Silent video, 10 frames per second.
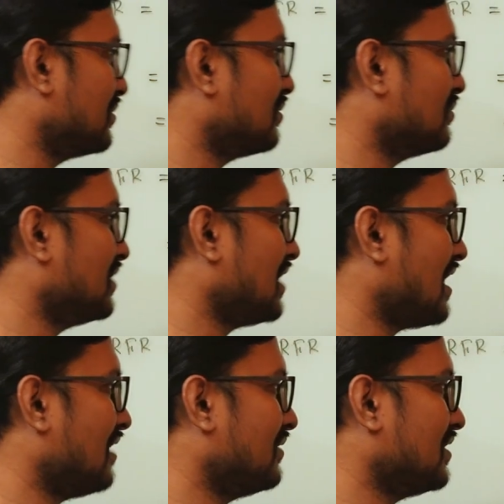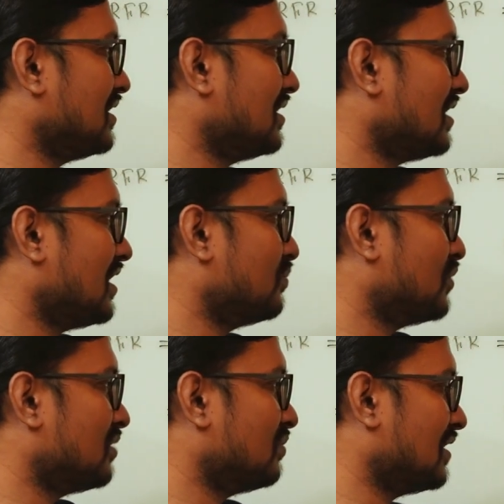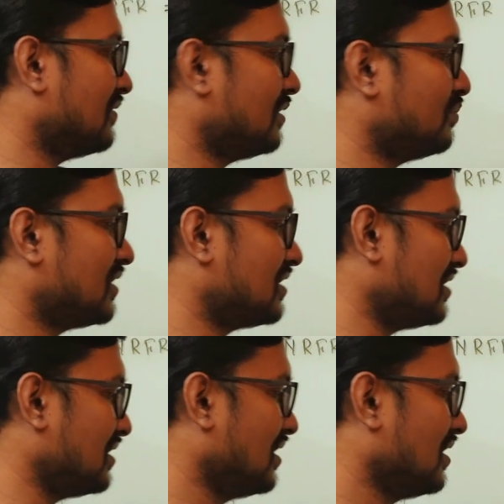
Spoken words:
so we have here 8.15%.